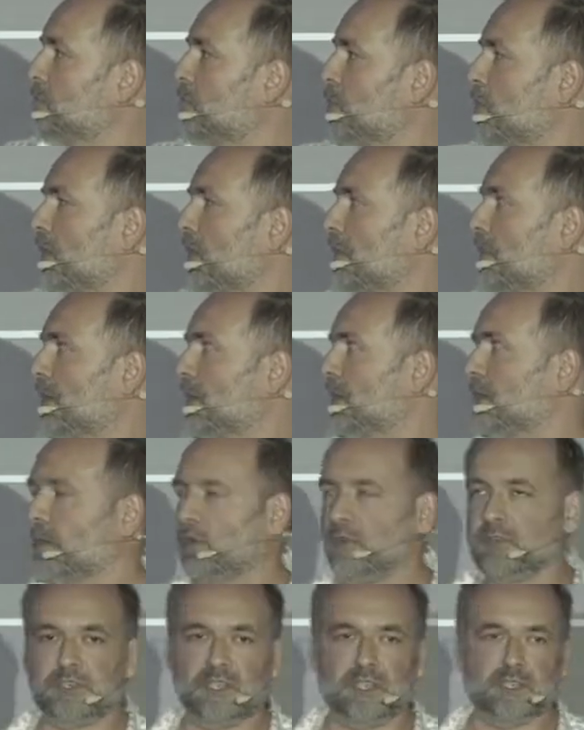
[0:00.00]
programmatic
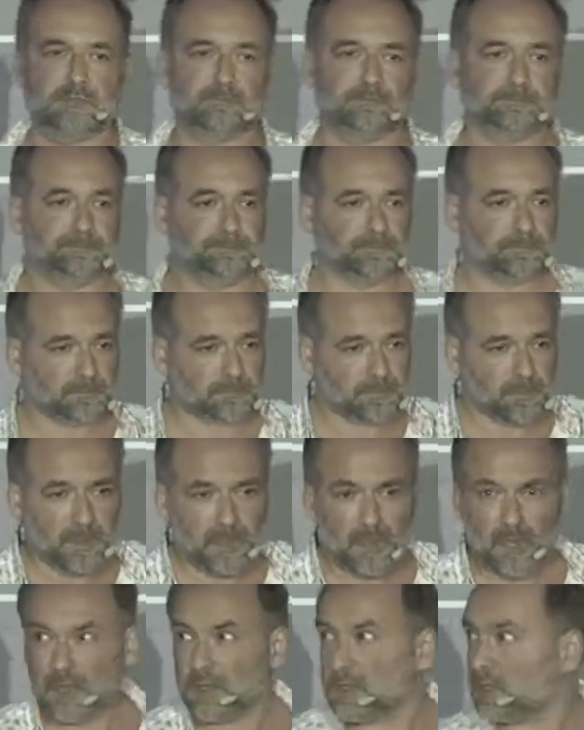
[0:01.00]
guaranteed.
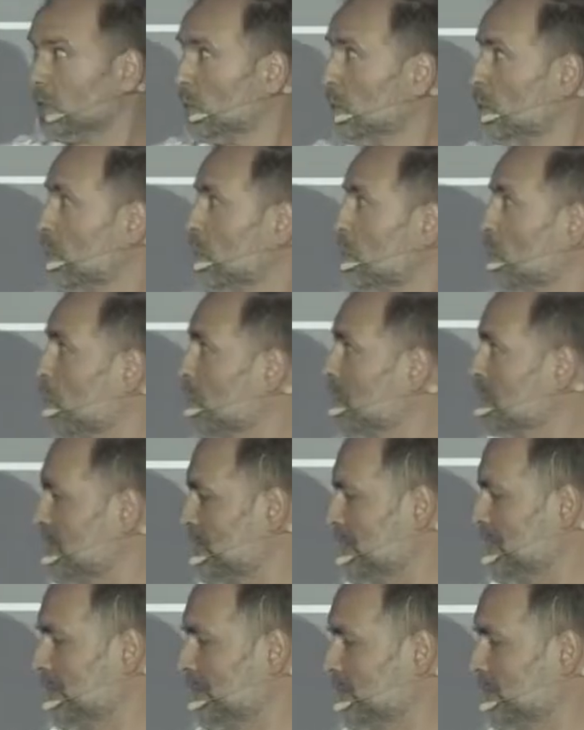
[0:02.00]
So, what's the